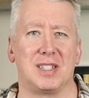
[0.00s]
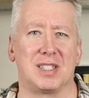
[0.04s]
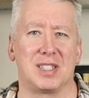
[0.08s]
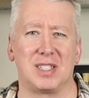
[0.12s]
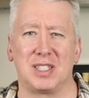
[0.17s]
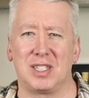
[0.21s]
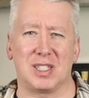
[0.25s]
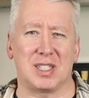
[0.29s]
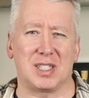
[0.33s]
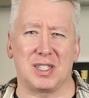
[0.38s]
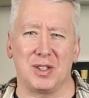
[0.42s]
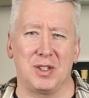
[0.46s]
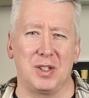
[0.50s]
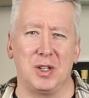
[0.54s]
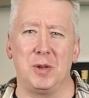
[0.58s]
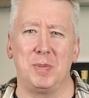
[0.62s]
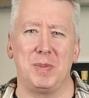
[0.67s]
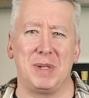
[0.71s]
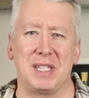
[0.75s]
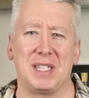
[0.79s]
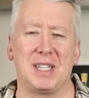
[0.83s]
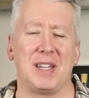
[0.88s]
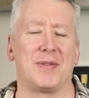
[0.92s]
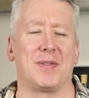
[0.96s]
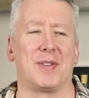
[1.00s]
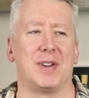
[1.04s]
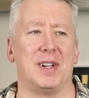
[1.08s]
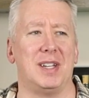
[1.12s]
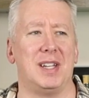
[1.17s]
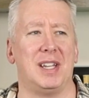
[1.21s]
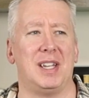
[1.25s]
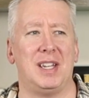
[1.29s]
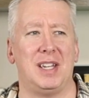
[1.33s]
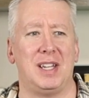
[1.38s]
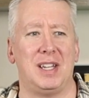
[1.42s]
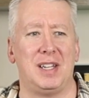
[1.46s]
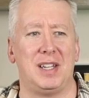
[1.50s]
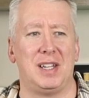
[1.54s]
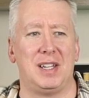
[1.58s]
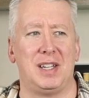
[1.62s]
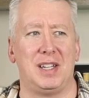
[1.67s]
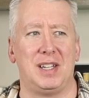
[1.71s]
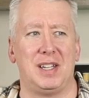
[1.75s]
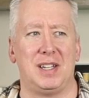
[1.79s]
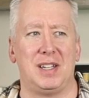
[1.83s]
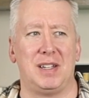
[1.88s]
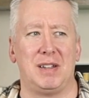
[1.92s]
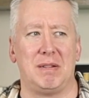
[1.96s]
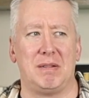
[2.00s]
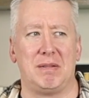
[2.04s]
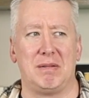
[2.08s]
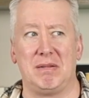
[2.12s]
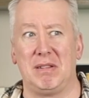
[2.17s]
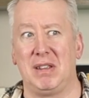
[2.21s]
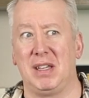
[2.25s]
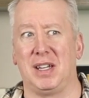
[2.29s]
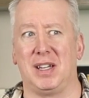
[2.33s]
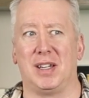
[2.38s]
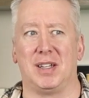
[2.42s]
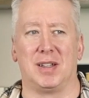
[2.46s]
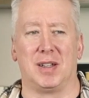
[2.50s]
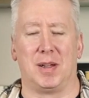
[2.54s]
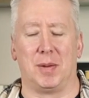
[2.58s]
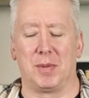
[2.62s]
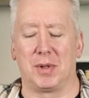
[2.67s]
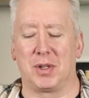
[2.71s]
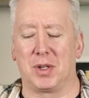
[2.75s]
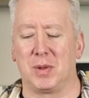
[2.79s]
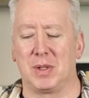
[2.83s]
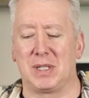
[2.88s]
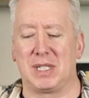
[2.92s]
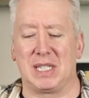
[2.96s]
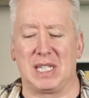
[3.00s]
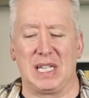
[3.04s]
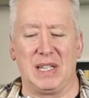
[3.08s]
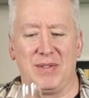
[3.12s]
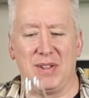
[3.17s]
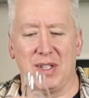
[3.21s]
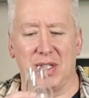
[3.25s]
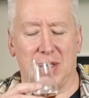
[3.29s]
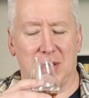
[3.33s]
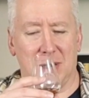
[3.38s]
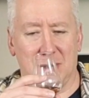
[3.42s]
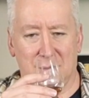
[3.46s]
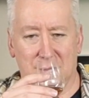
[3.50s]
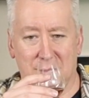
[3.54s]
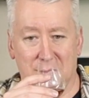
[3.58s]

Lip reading: It's just a little bit different. Yeah, I'm gonna go with stevia.